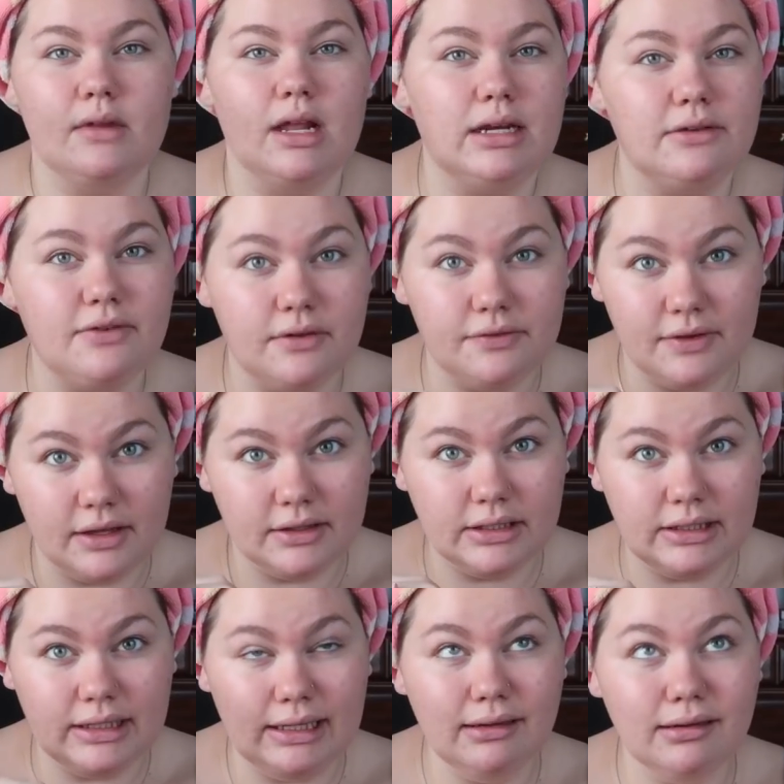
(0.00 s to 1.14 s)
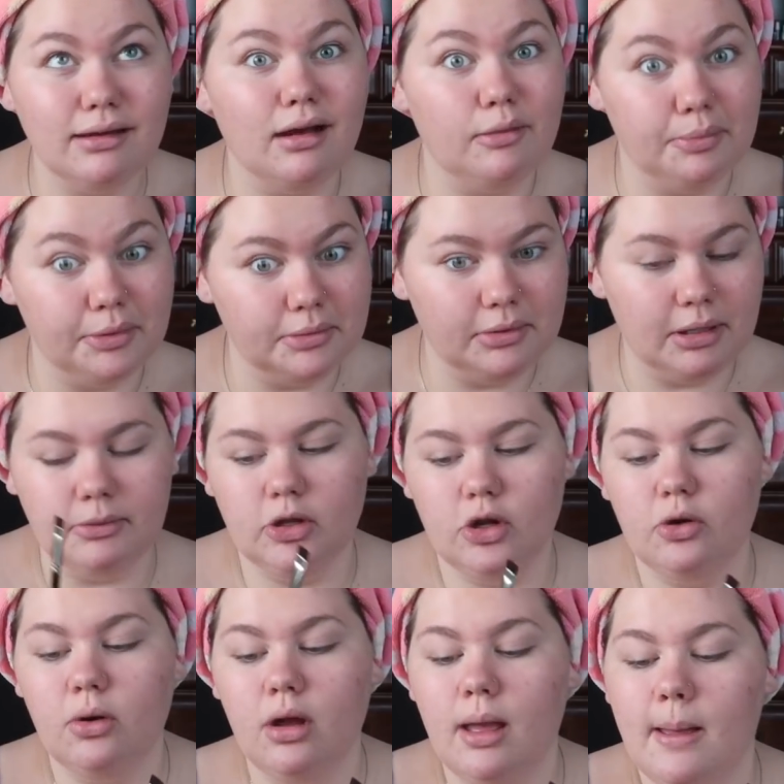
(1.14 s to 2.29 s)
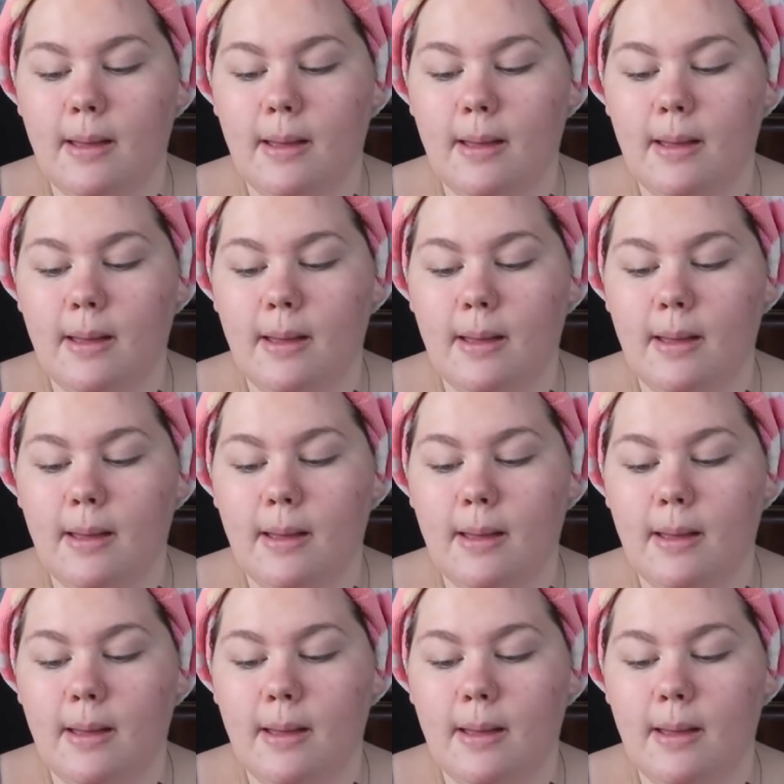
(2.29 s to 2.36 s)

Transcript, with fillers: And if I found the link, I'll put it down below.